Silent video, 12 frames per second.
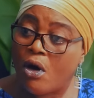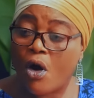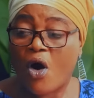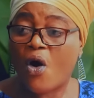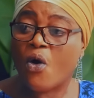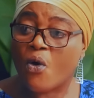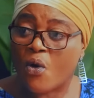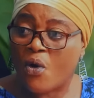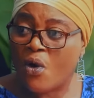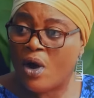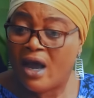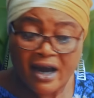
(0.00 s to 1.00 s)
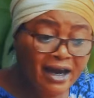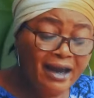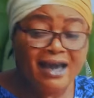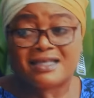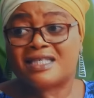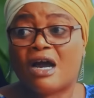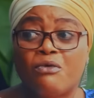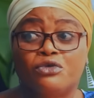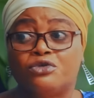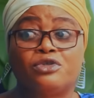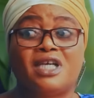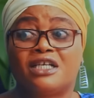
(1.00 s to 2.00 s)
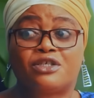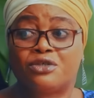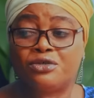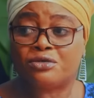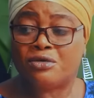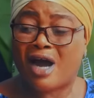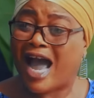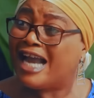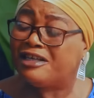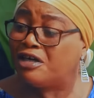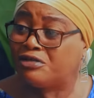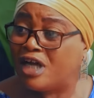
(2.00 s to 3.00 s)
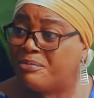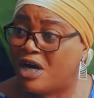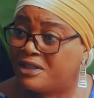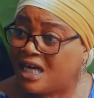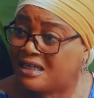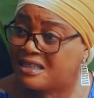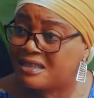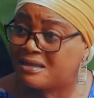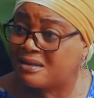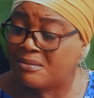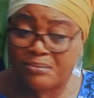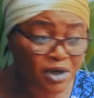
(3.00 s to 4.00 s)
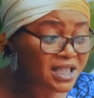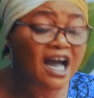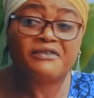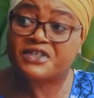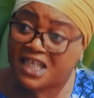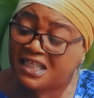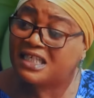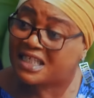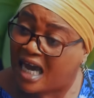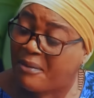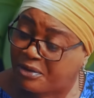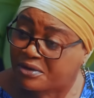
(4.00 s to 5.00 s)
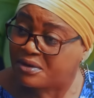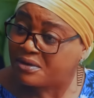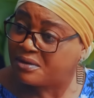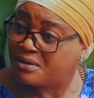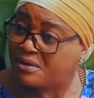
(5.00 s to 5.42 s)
Oh, Kesa won't do that to you. I don't know about that, but I have seen it happen.